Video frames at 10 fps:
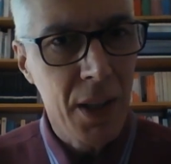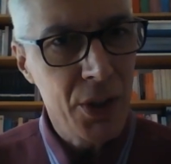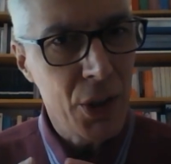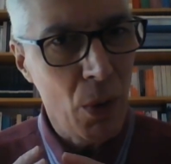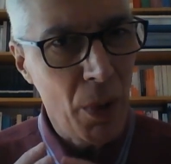
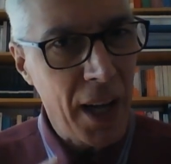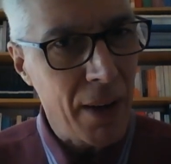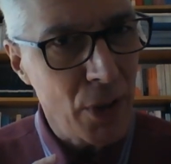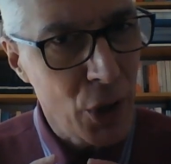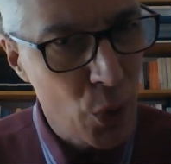So we
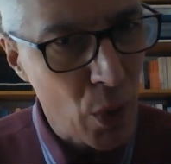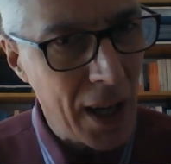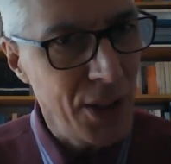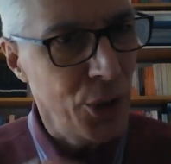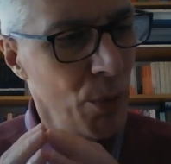have a
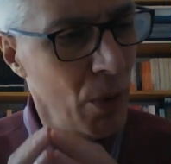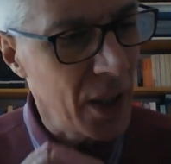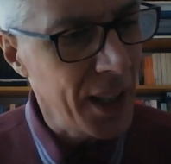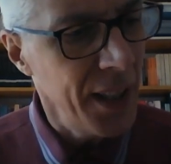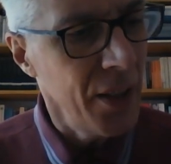
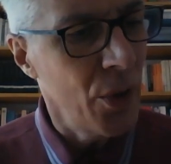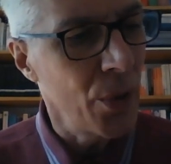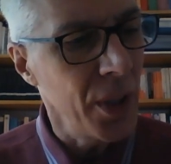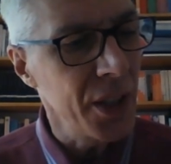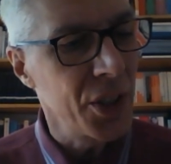gradual
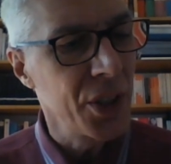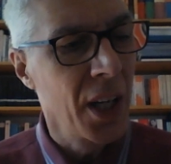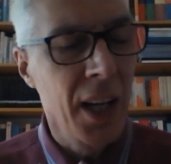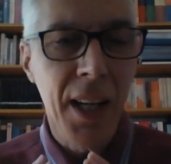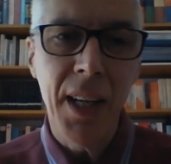
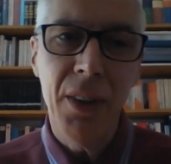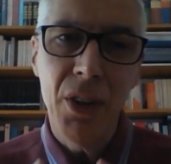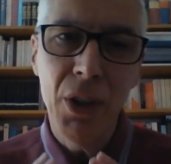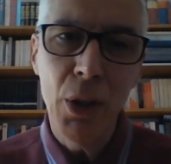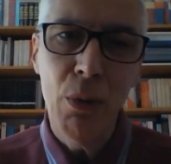increase in
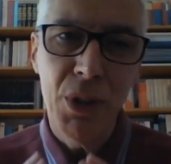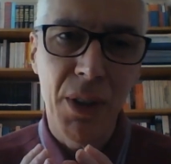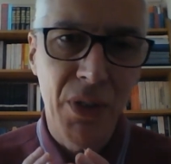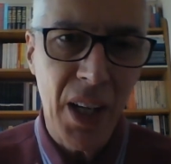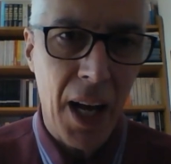the use
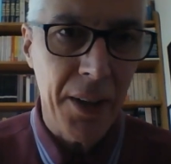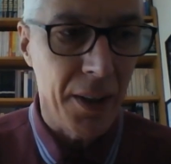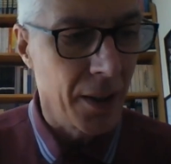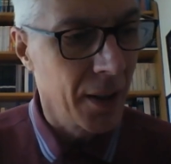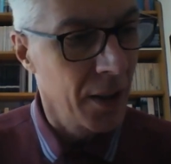of cannon.